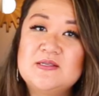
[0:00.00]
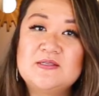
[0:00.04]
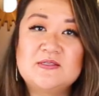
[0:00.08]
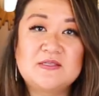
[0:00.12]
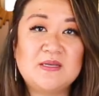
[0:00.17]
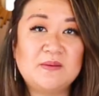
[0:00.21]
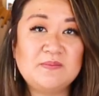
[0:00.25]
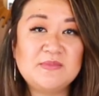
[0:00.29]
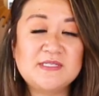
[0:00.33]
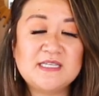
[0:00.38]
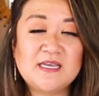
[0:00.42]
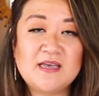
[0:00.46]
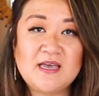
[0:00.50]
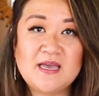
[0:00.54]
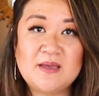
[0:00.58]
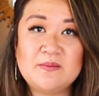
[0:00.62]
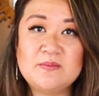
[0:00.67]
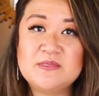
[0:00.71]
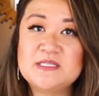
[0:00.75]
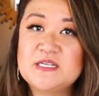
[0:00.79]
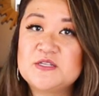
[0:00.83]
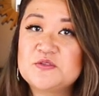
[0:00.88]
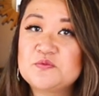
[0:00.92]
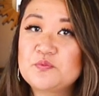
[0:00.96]

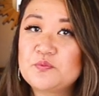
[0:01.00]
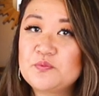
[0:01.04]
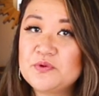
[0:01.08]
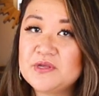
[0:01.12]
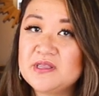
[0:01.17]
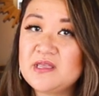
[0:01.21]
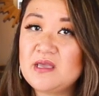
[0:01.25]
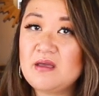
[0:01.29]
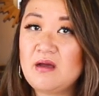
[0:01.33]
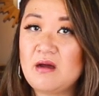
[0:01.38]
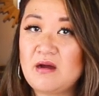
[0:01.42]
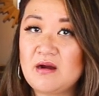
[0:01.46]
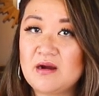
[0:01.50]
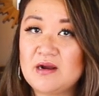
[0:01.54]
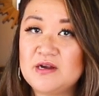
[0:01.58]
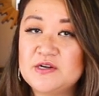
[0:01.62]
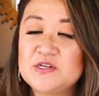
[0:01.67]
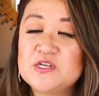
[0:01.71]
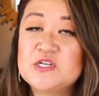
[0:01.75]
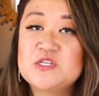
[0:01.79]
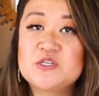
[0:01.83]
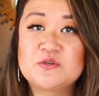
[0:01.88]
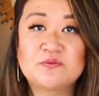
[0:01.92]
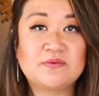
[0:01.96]
Sometimes it's really
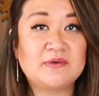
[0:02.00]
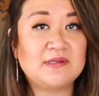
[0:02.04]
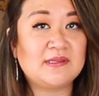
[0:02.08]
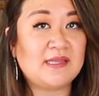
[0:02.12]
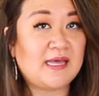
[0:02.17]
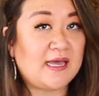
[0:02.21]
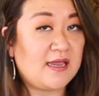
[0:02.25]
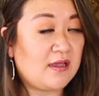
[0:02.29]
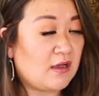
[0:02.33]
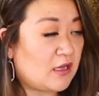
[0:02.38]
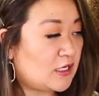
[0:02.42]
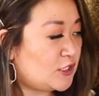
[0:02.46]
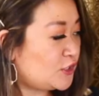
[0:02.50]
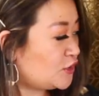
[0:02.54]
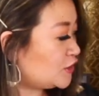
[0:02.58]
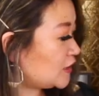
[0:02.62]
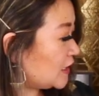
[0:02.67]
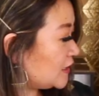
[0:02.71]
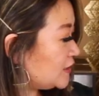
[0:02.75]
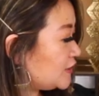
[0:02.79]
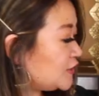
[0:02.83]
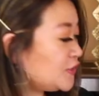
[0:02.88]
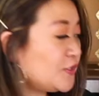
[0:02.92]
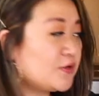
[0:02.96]
hard to rely on
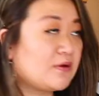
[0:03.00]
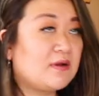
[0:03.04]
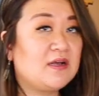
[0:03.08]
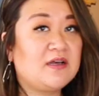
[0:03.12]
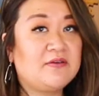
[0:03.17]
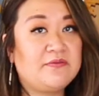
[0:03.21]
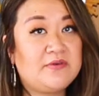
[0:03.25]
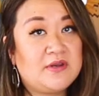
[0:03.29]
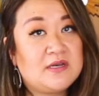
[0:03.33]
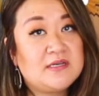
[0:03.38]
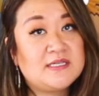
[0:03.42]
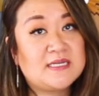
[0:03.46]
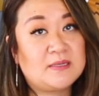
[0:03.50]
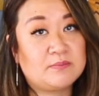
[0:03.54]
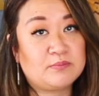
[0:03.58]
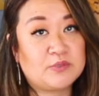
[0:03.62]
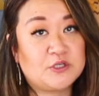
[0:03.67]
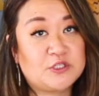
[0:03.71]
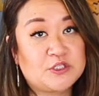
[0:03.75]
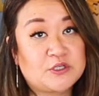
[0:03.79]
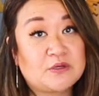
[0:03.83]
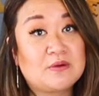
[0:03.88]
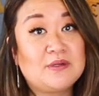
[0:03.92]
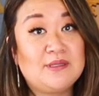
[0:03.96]
just your oven
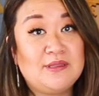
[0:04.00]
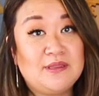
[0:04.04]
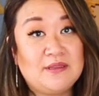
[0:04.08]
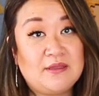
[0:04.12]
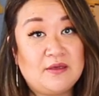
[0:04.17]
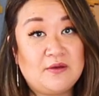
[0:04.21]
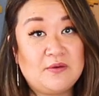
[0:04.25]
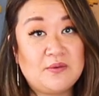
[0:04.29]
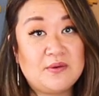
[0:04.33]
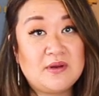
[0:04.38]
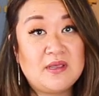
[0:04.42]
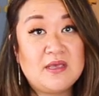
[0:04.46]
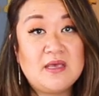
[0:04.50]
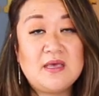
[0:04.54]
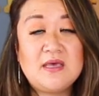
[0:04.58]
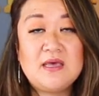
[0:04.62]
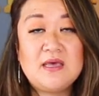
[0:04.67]
temperature alone,